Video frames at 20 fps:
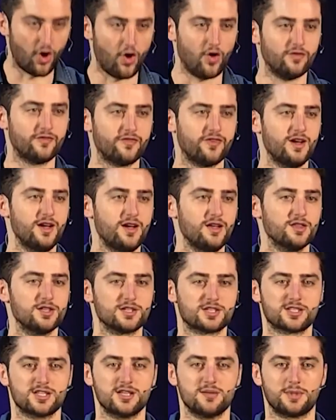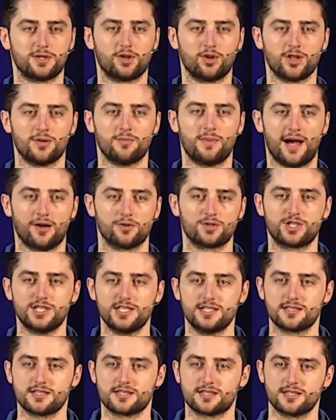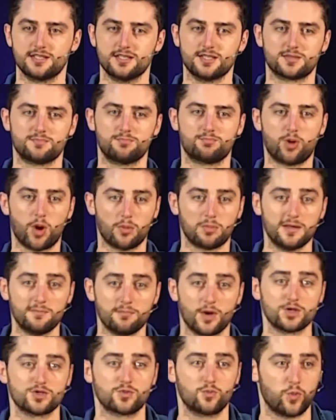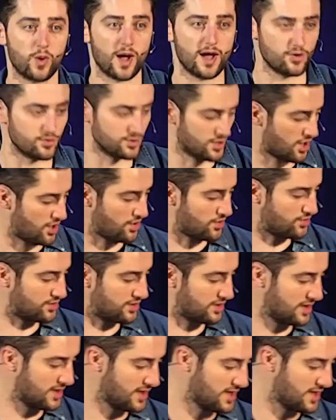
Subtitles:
of the Sermon on the Mount, Jesus's probably most well-known